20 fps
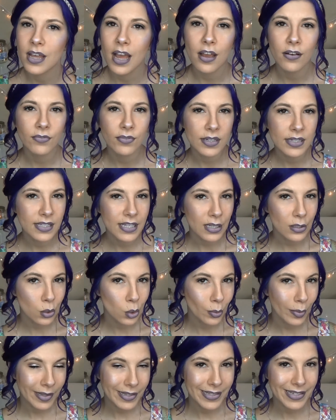every single
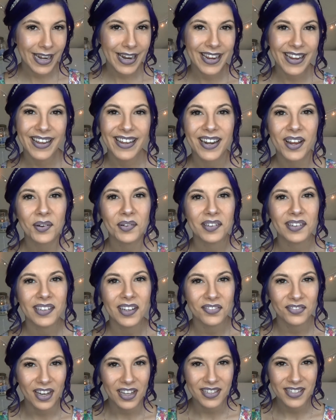Wednesday and I would
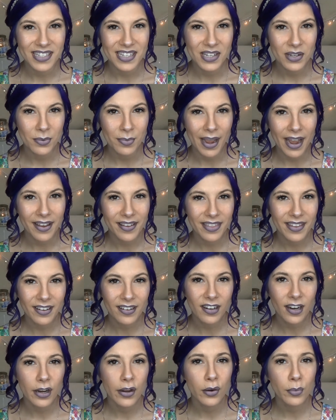love to see you back
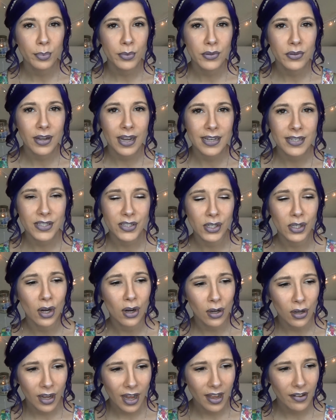there. I hope you guys are
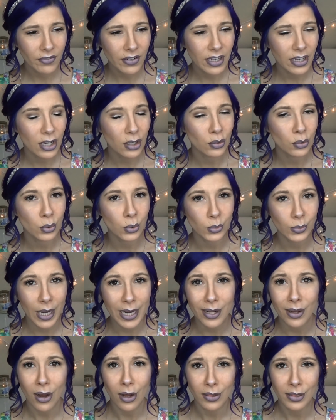all having a
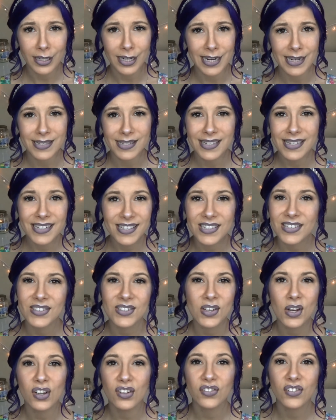great holiday season
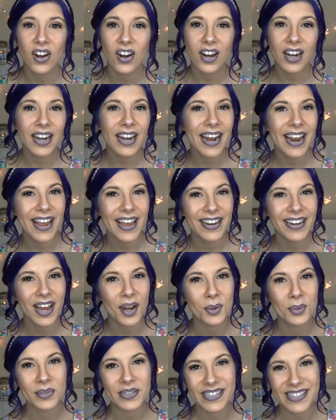so far and I
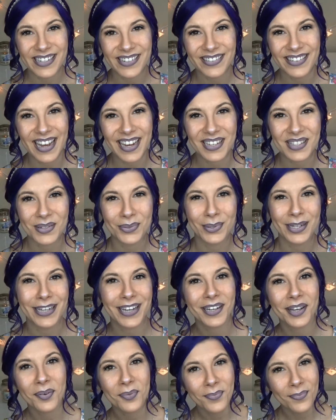will see you next
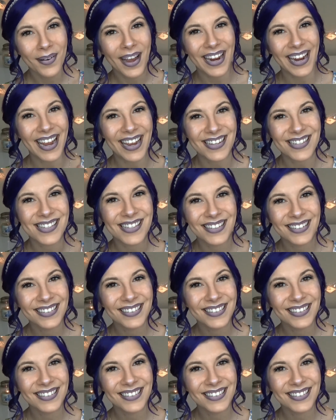week. Bye guys.